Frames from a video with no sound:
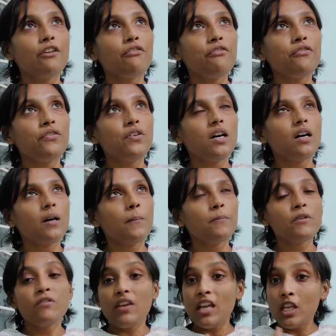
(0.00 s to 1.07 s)
if
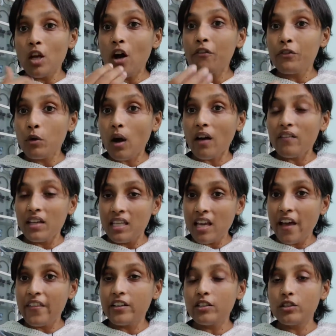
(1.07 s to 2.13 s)
any of you have
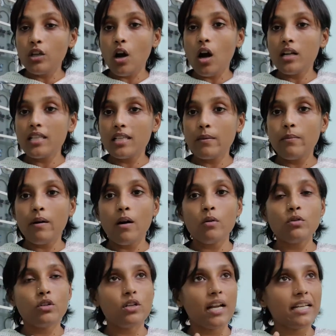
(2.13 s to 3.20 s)
any other thoughts
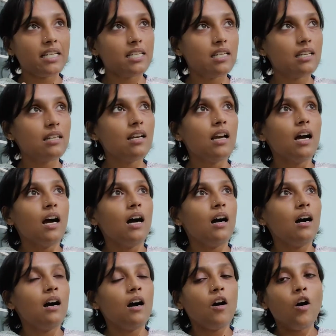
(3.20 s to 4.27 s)
about writing,
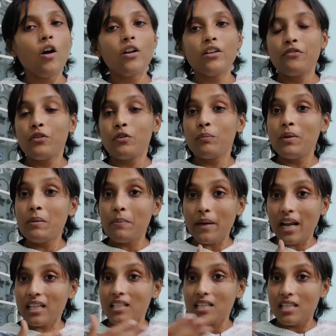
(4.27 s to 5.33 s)
or if you've been
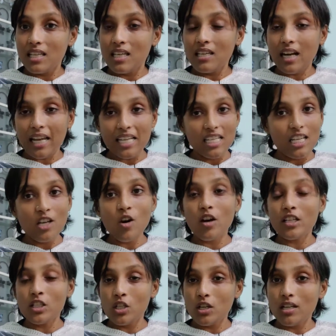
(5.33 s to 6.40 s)
practicing writing
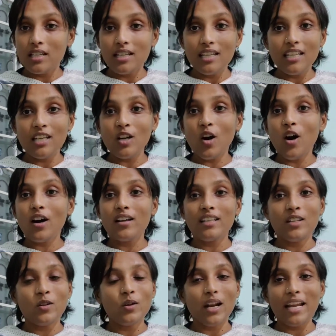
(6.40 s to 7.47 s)
or journaling or,
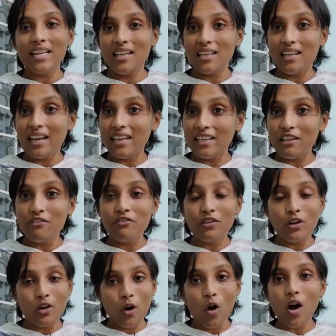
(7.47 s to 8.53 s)
you know, writing diary
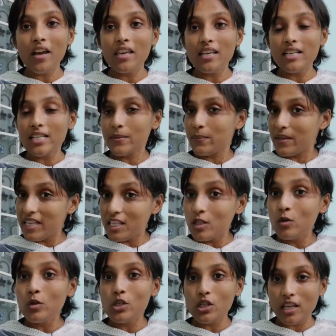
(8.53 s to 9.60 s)
for long years,
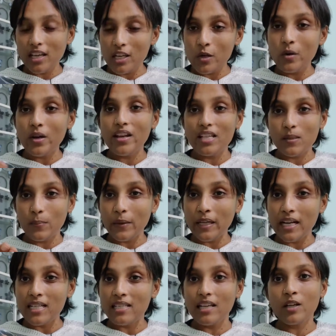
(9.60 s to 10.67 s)
please do share your
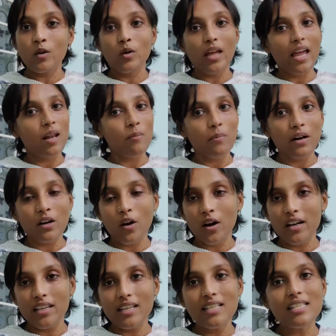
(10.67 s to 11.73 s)
experience. That could help our
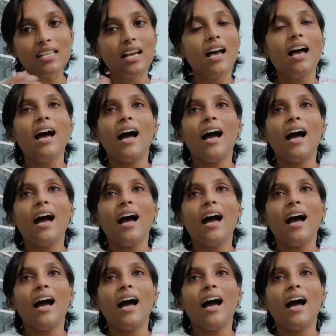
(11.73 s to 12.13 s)
audience.